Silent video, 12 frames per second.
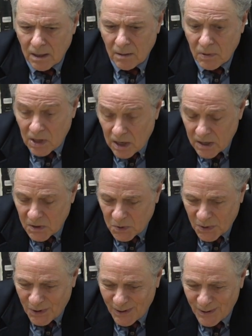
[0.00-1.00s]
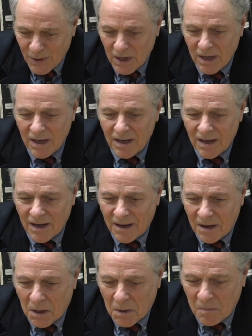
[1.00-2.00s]
I'll be honest with you,
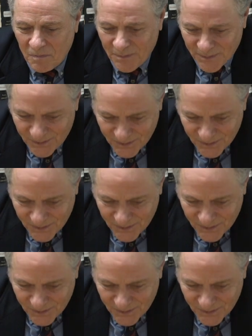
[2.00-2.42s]
um,